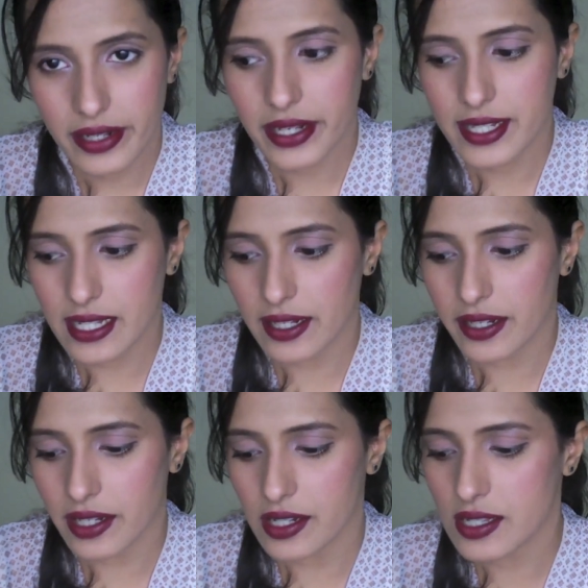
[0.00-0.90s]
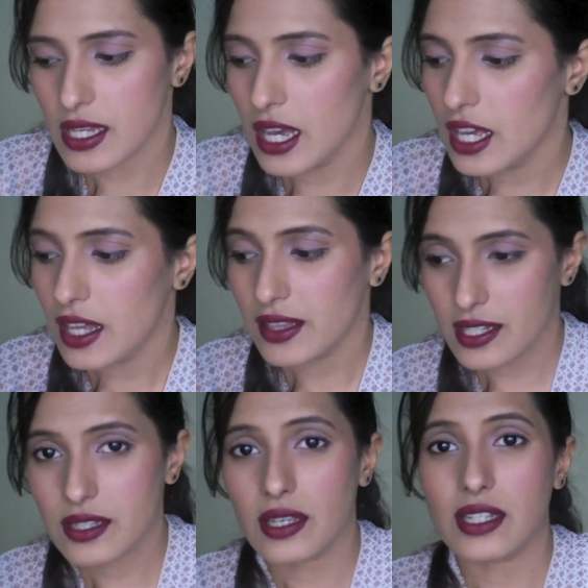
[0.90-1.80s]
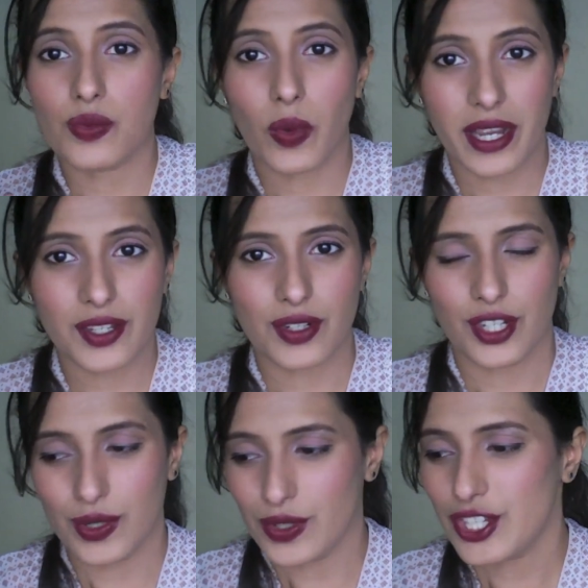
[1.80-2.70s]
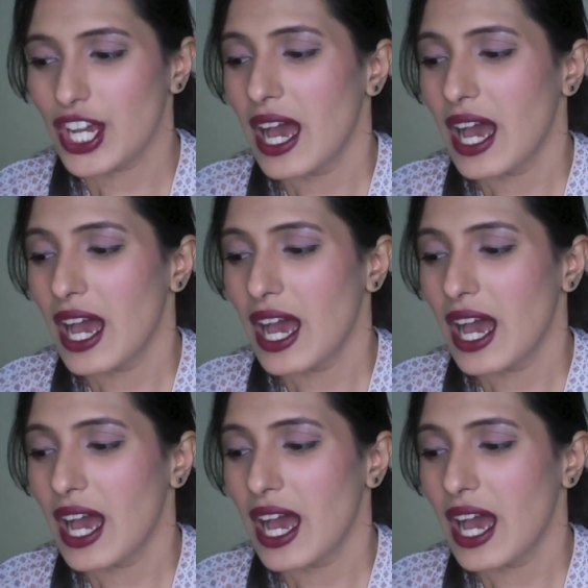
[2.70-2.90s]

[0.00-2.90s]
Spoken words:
a zillion years. This is way too huge.